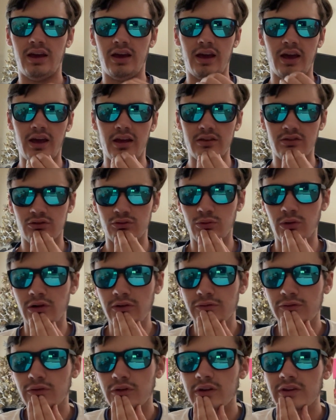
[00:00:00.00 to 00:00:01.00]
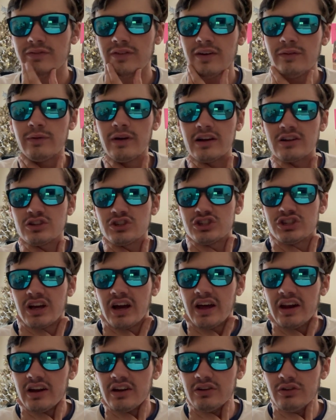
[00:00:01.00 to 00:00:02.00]
At 12:45, we got
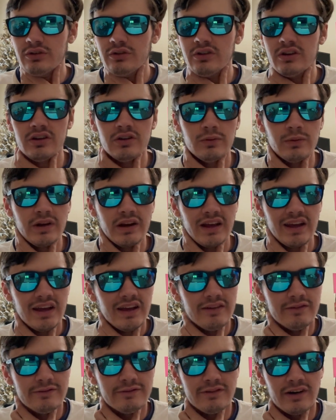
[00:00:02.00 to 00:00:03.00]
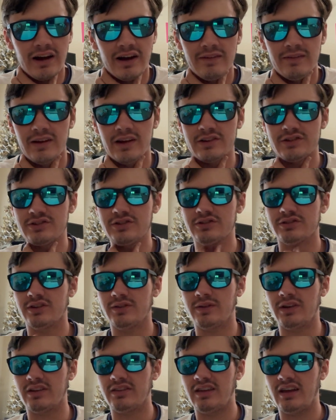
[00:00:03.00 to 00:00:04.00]
Chattanooga, who went eight and five last year,
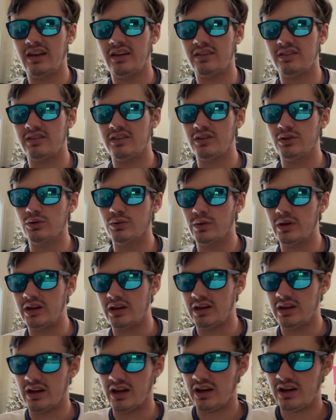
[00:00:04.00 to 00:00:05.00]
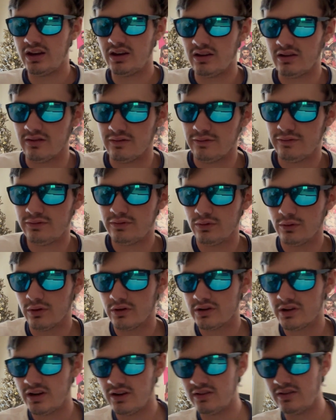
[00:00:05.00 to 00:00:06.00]
traveling to Tennessee, who went nine and four.
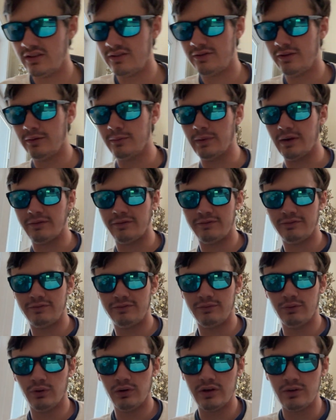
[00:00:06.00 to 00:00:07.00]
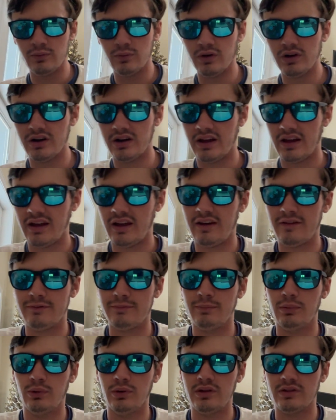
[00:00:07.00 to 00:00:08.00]
Tennessee fair by 41 and a
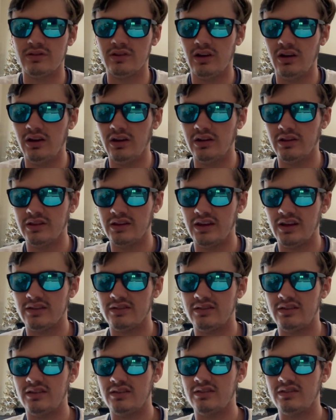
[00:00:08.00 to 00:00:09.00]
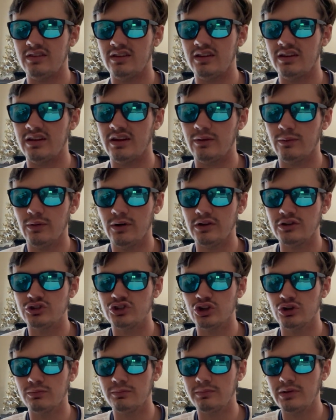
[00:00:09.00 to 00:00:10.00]
half points on the SEC network.
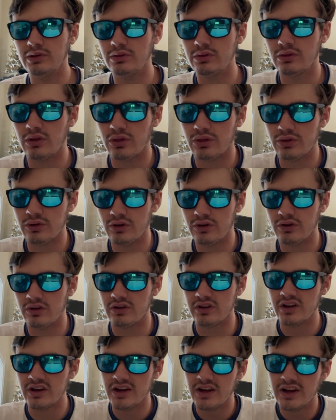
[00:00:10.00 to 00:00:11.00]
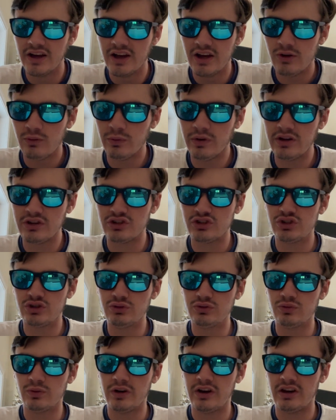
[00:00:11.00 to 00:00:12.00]
Joe Milton III went
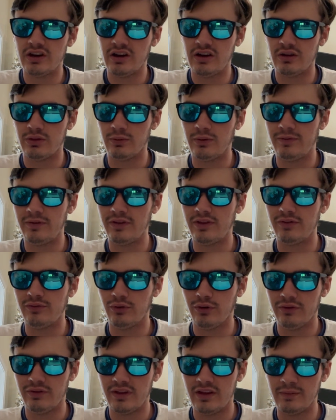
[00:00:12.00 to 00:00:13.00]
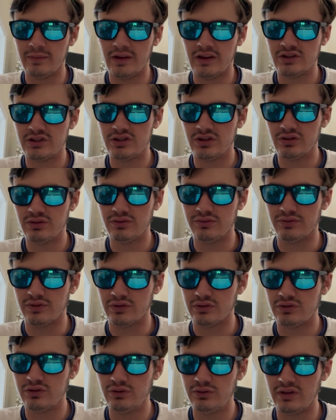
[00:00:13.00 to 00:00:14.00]
229 354 for them last year, threw
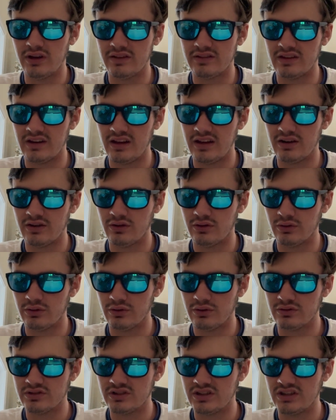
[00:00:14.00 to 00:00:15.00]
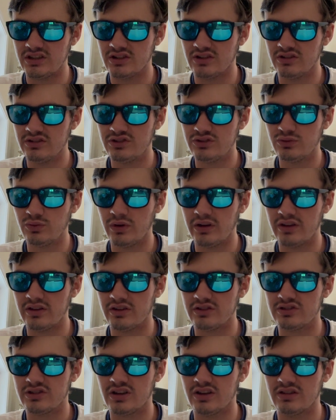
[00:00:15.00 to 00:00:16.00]
for 2,813 yards, 20
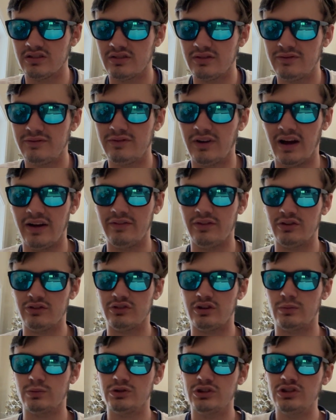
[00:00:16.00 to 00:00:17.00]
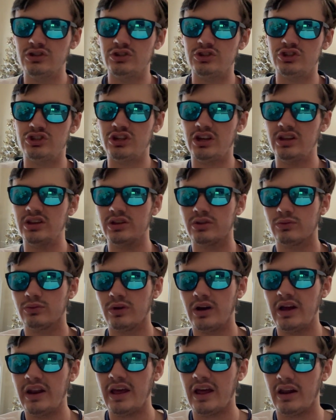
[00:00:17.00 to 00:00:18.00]
touchdowns, five interceptions. Jalen
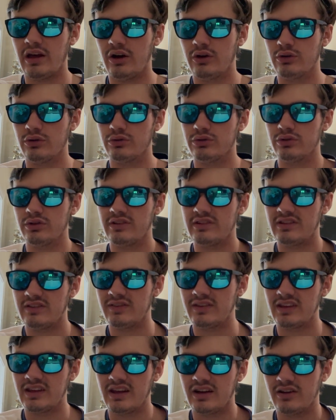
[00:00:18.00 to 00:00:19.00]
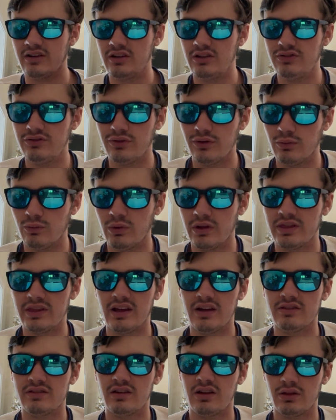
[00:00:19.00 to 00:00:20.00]
Wright had 137 carries for
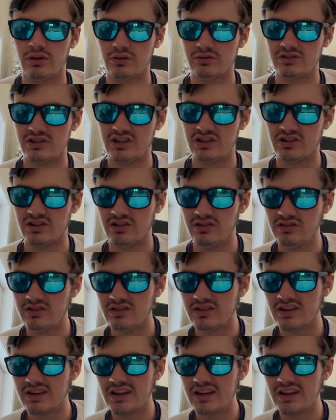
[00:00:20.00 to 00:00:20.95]
1,013 yards